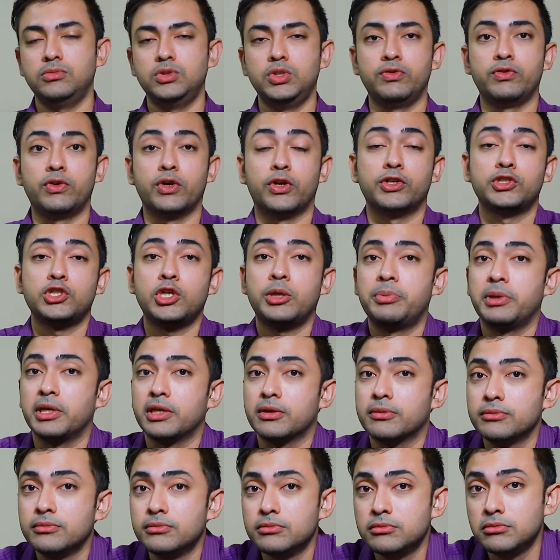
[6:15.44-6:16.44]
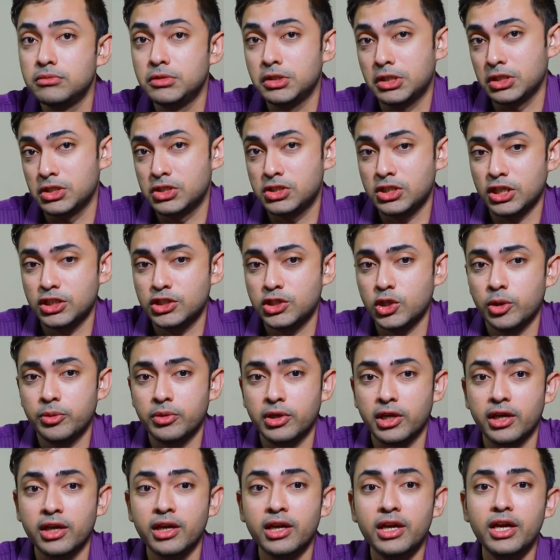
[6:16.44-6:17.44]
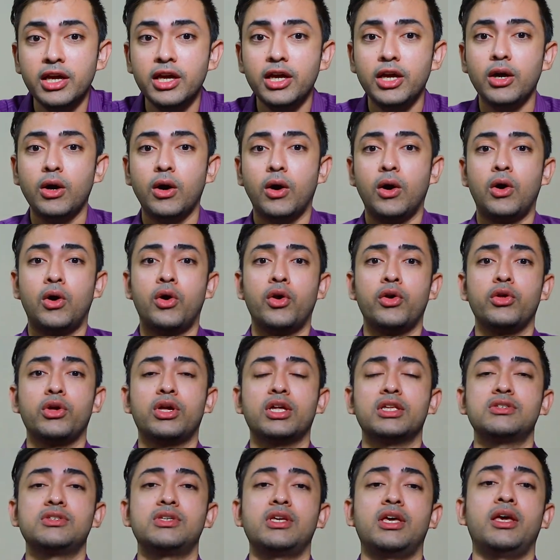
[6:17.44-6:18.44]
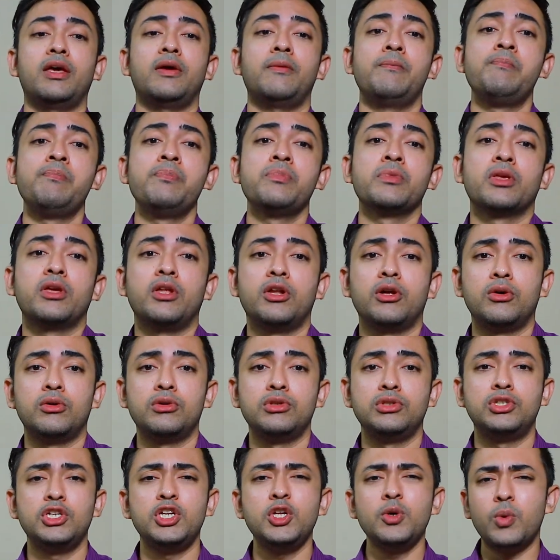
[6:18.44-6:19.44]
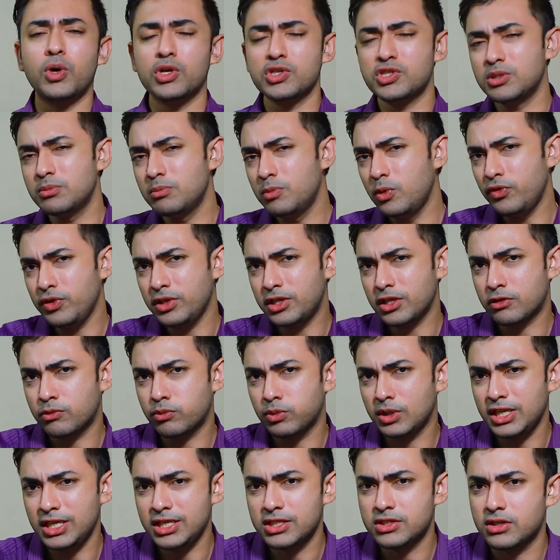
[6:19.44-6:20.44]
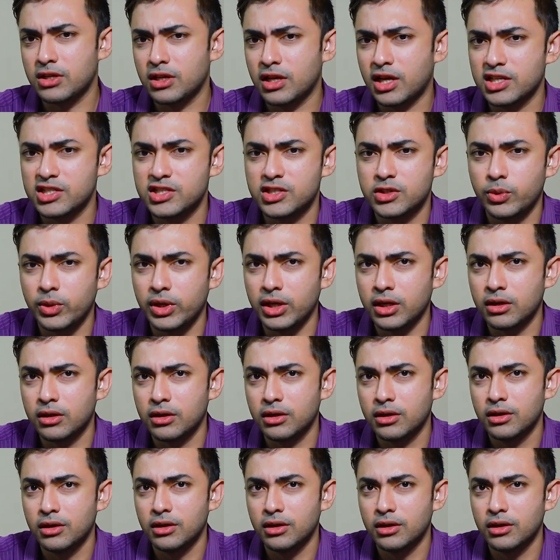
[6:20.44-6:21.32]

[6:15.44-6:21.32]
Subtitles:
You've got a topic. You can start talking. Or you can say, did you watch the movie that released last week?